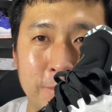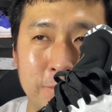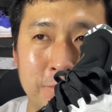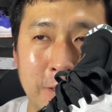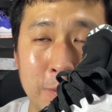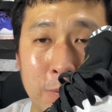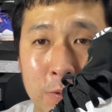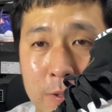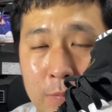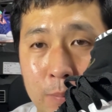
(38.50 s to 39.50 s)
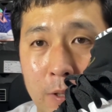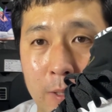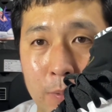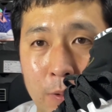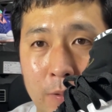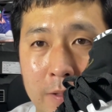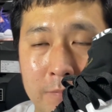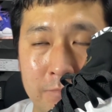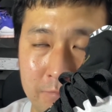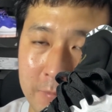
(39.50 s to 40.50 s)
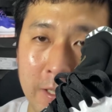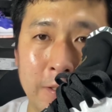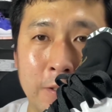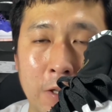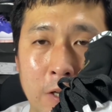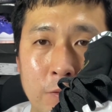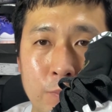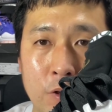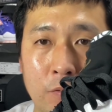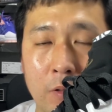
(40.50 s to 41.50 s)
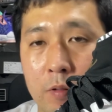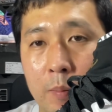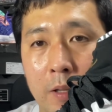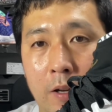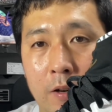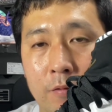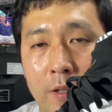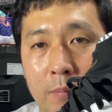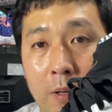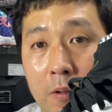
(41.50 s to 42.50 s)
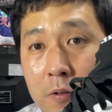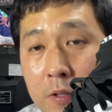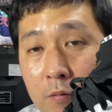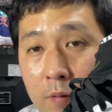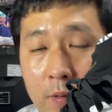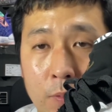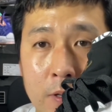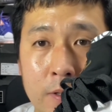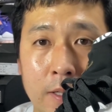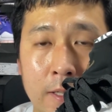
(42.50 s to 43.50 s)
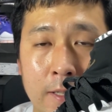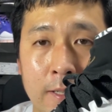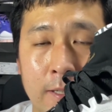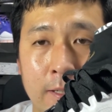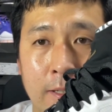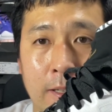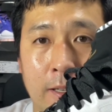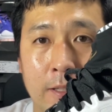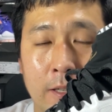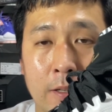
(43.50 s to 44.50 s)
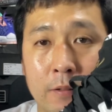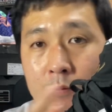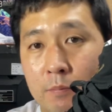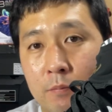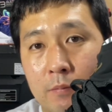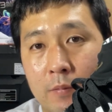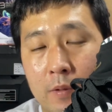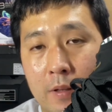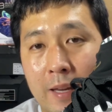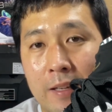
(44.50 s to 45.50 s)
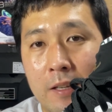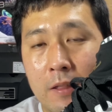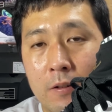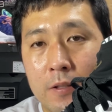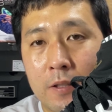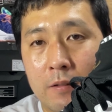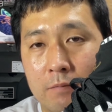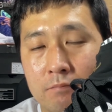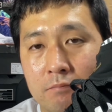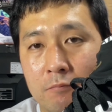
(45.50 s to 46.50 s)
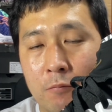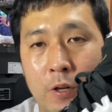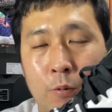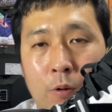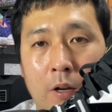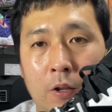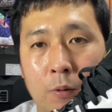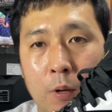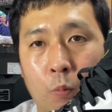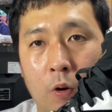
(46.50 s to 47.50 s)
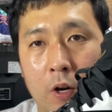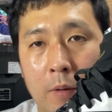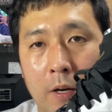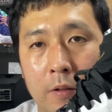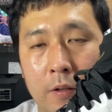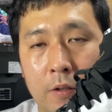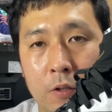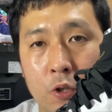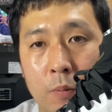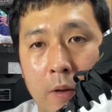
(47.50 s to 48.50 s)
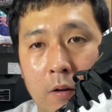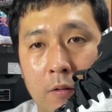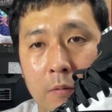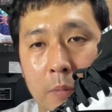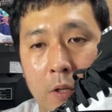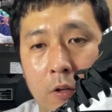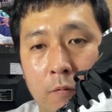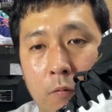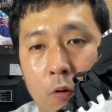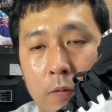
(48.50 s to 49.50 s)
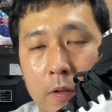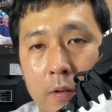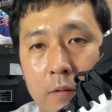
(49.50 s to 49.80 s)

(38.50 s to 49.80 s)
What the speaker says: explosively popular and got the nod of approval from a lot of ballers and reviewers. And KD 13, we were a little bit worried about the Zoom Air being on the forefoot,